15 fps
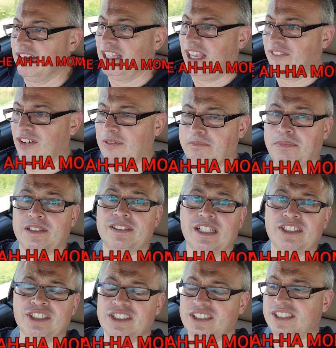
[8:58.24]
lever
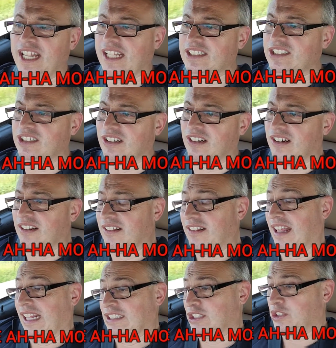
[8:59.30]
position sensor.
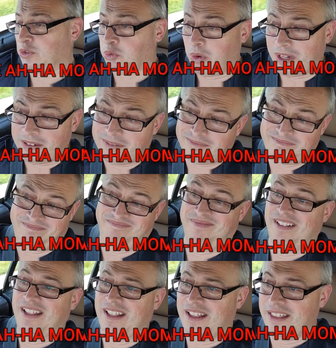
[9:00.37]
That's what
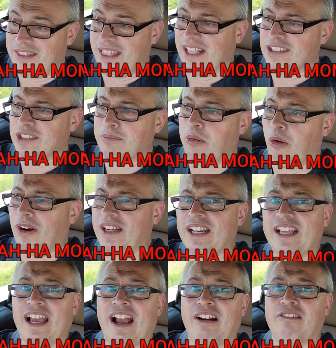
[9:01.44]
things are
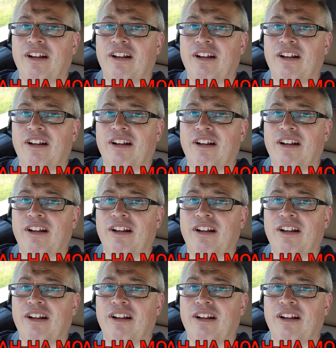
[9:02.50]
pointing at